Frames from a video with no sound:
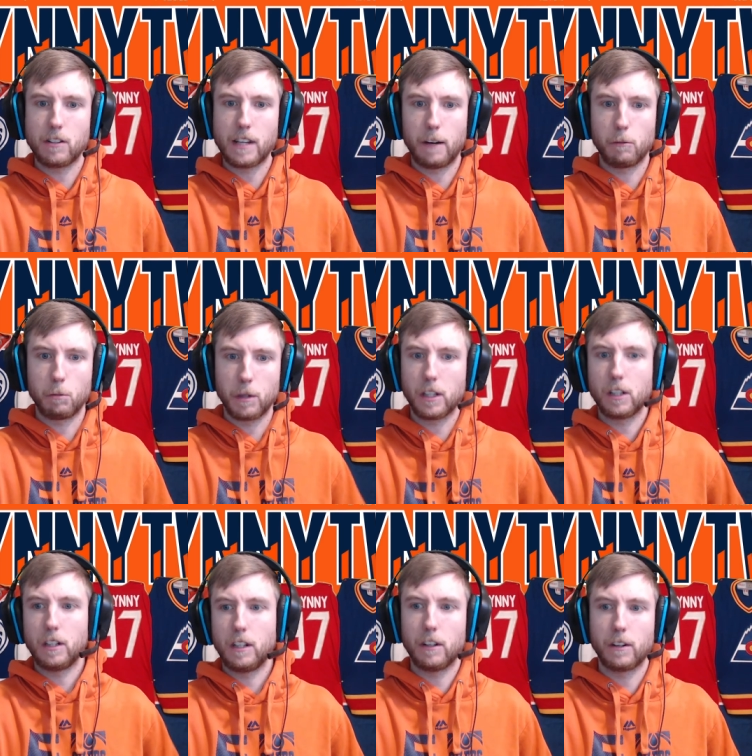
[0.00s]
Had a really
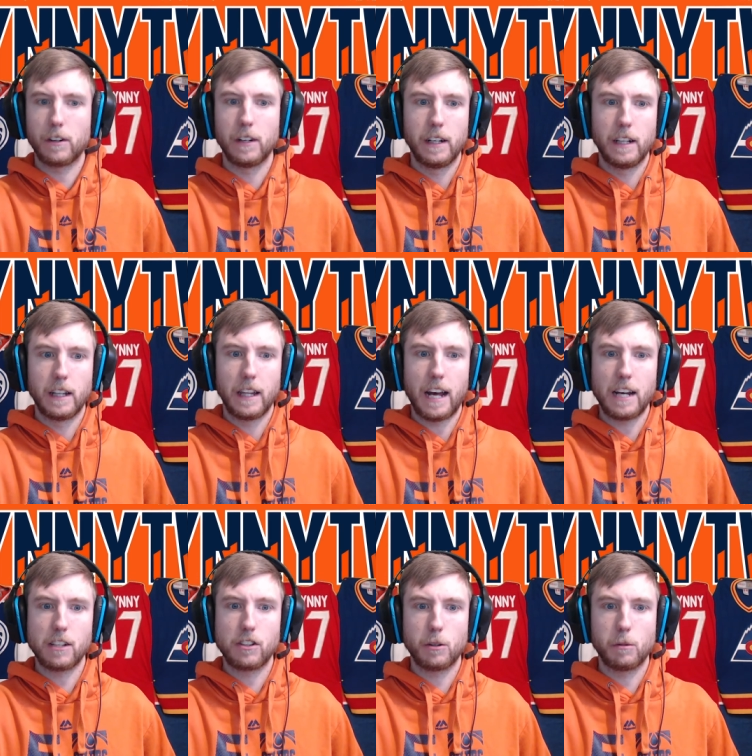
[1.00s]
good year
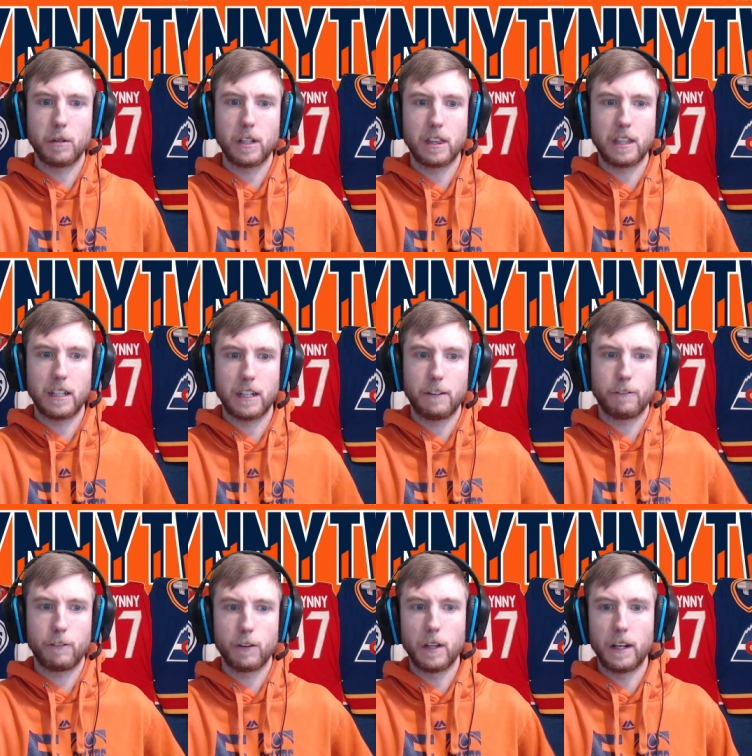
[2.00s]
last year with
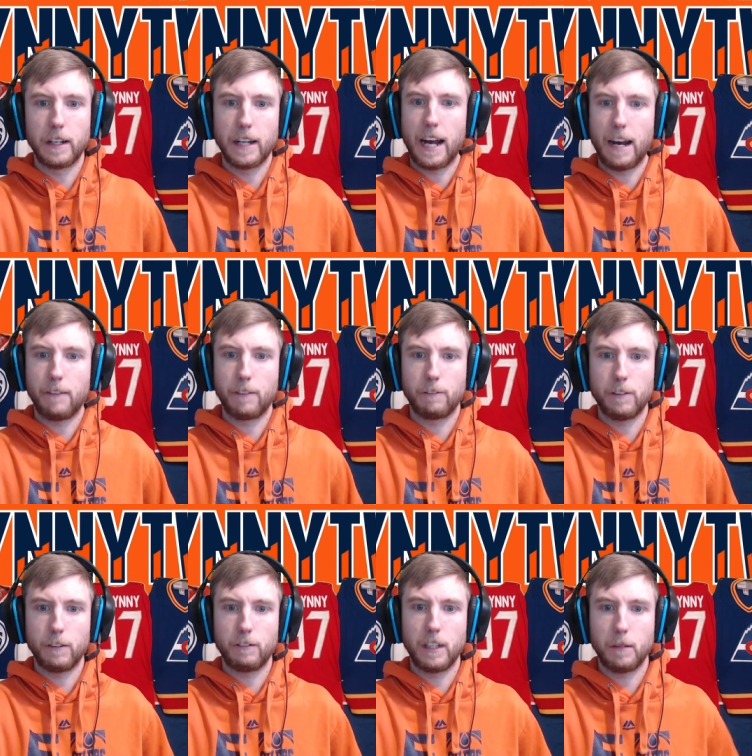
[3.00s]
Frolunda, having
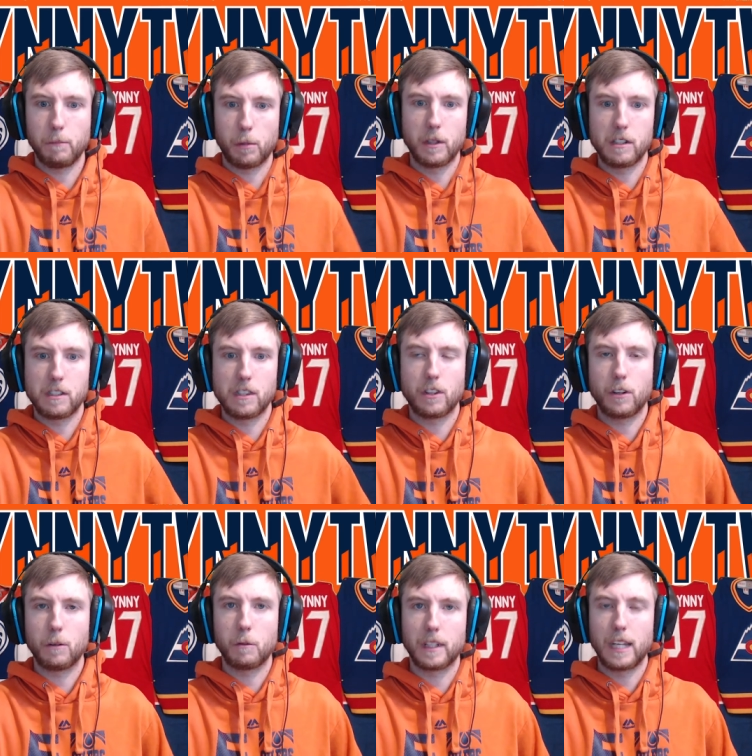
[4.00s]
15 points in
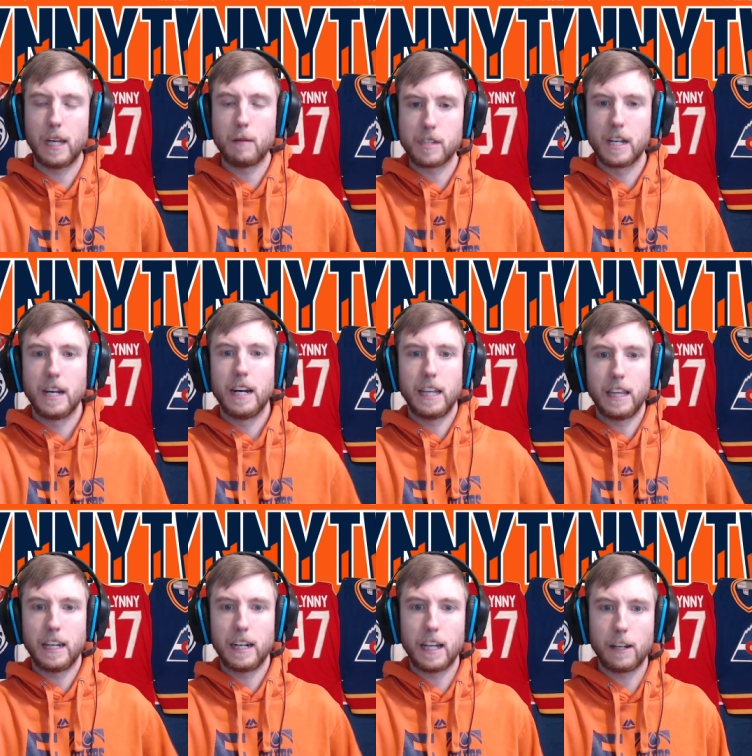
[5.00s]
31 games, and
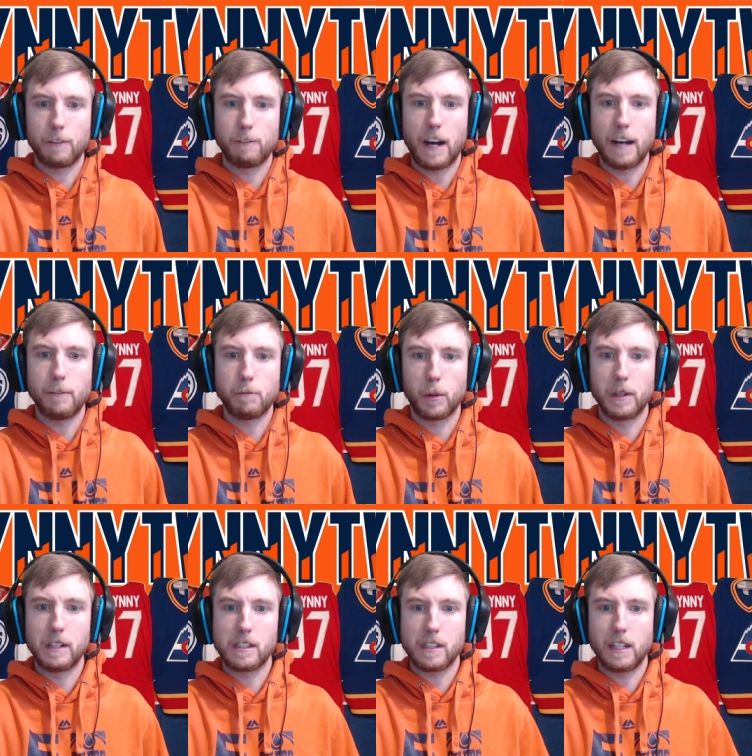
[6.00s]
then another 5
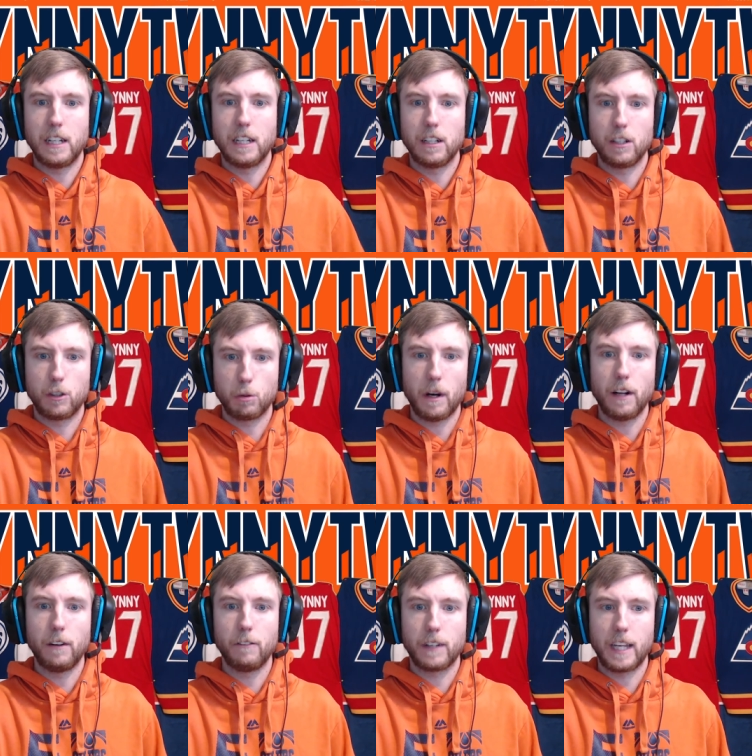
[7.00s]
points in
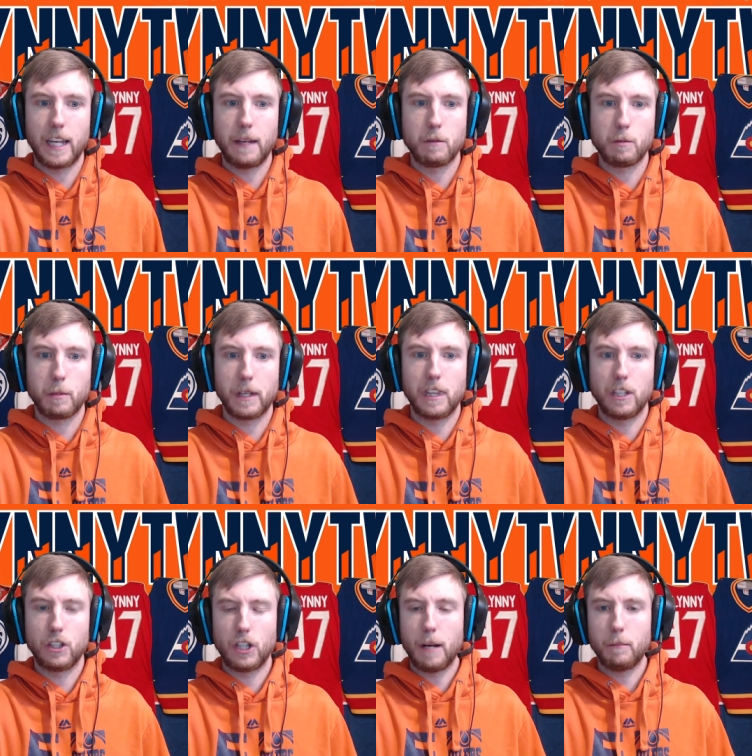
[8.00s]
12 games played in the
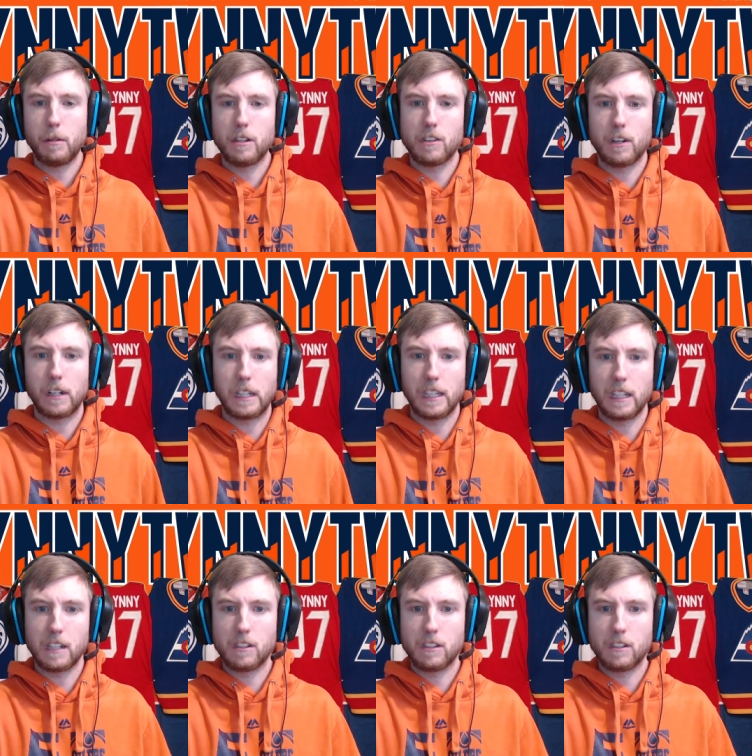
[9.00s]
Champions Hockey League.